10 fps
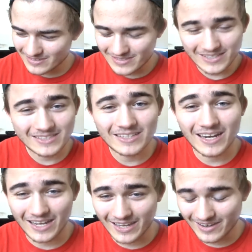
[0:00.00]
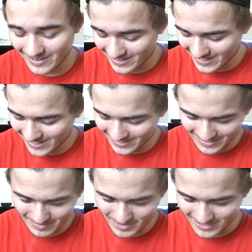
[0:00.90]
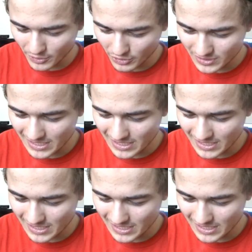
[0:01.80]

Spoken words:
69. God damn it. Perks